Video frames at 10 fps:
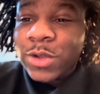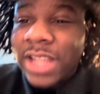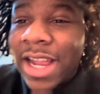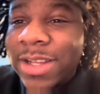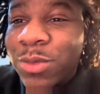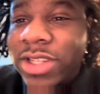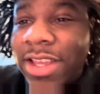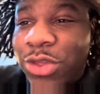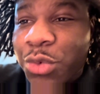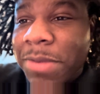Those highs, I'm
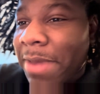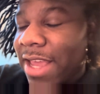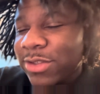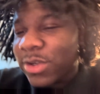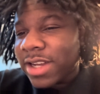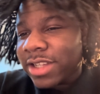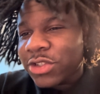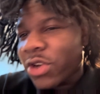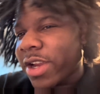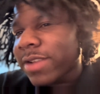risking 3 bands on the next
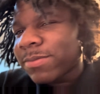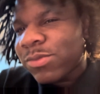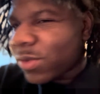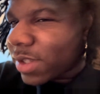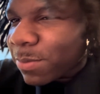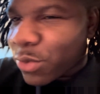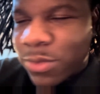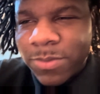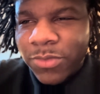trade. Simple.